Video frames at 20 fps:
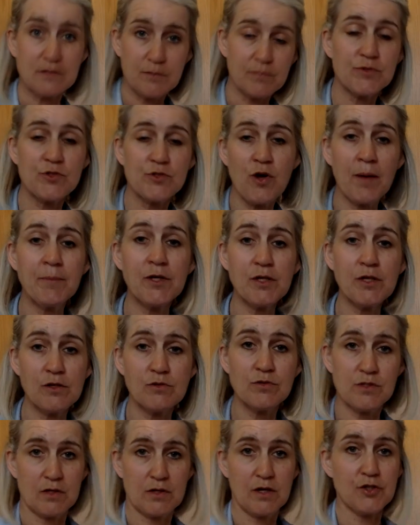So I'm going to
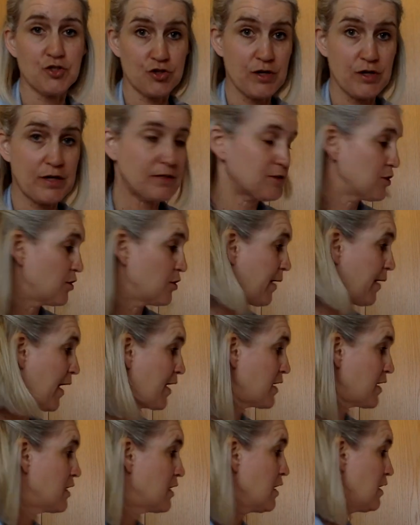use a tree. So
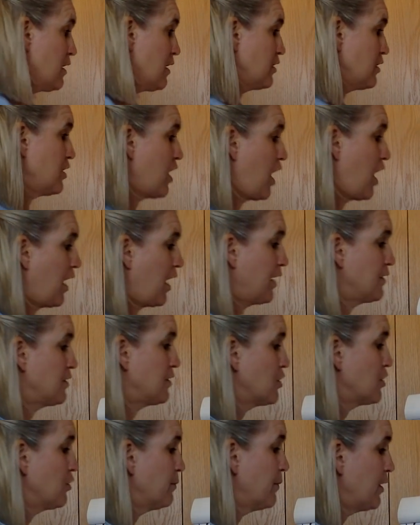my
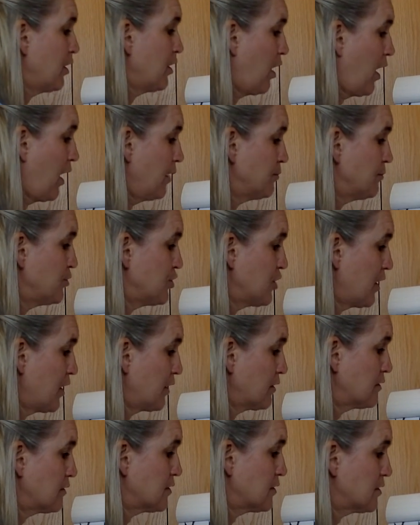non-human
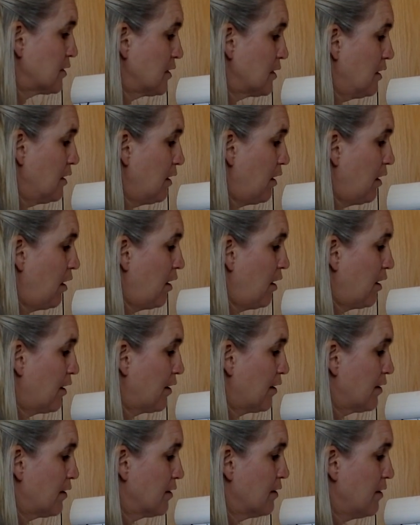object
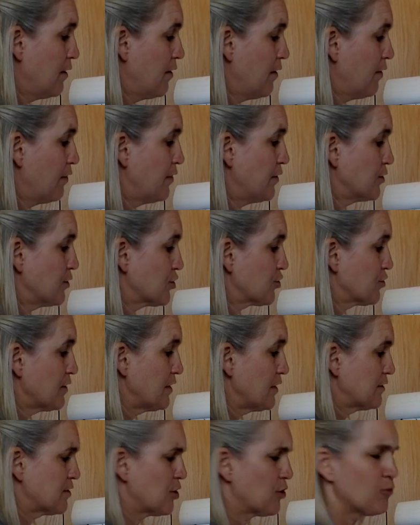are the
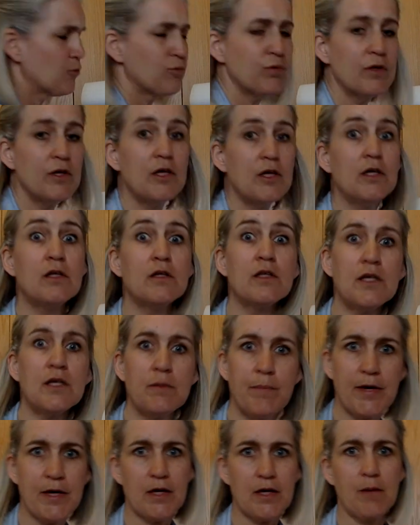trees. They're really
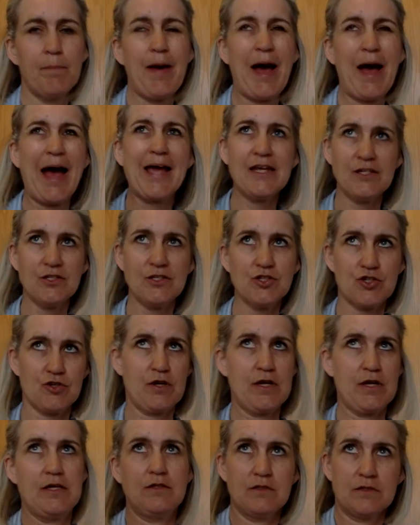big pine
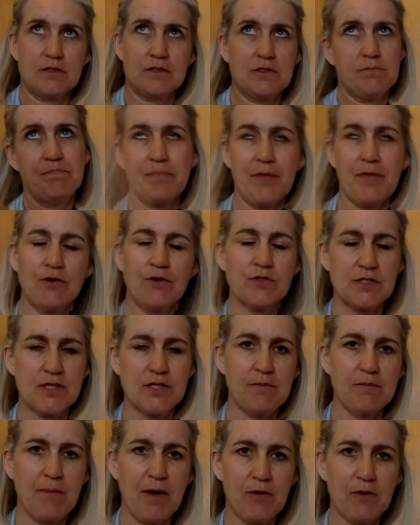trees
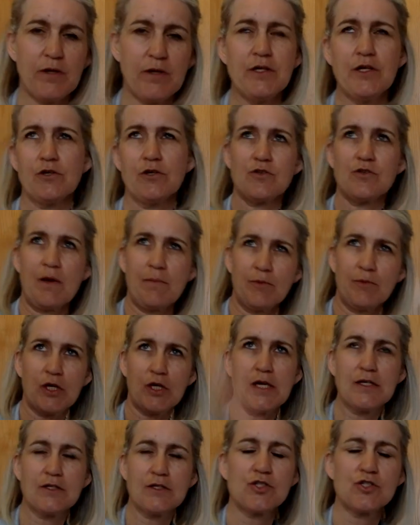outside my window. So I'm
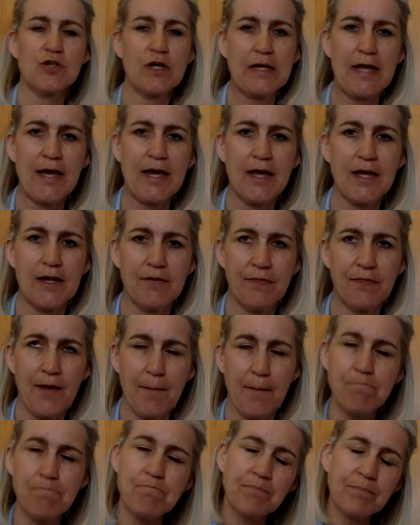looking straight ahead at them.